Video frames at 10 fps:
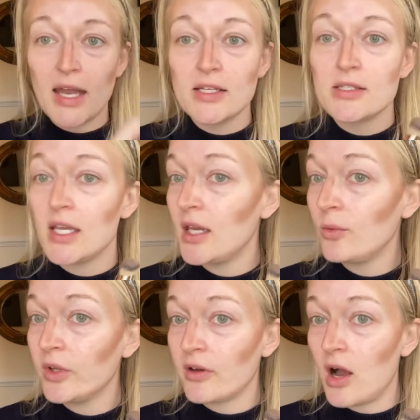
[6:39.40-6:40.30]
is it
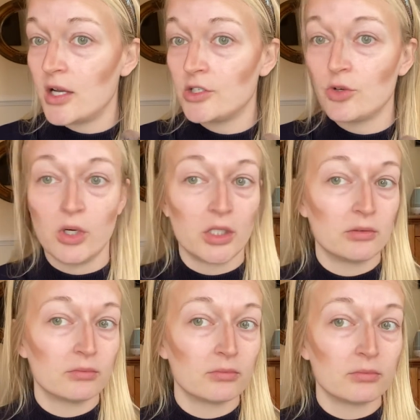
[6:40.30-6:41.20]
with contour.
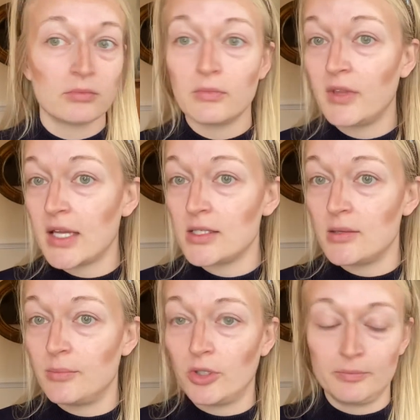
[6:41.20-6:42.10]
That's
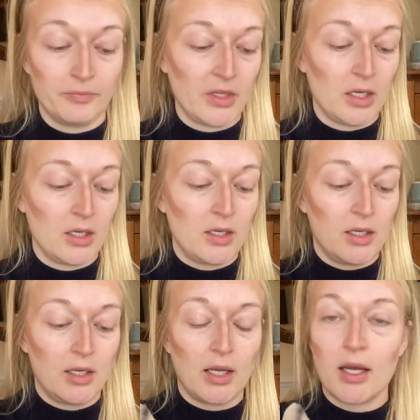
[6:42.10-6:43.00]
simple.
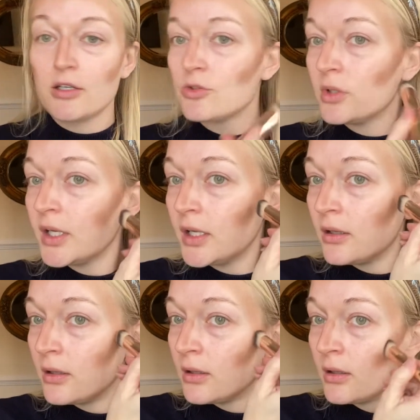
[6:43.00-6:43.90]
Actually,
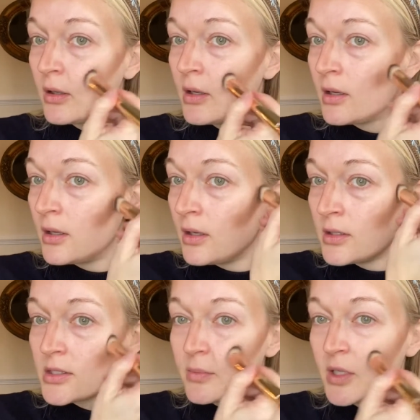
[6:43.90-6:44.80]

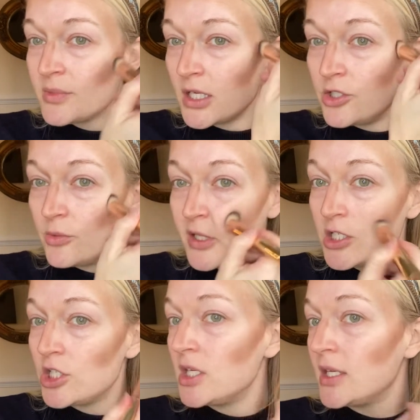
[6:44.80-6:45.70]
sometimes I do my
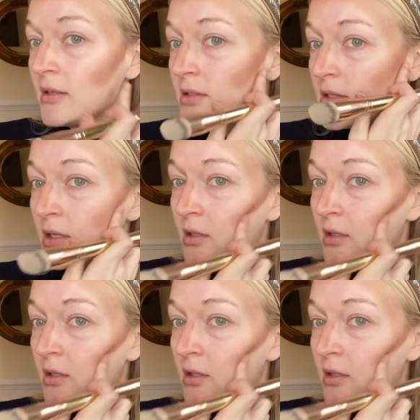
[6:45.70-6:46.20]
cheeks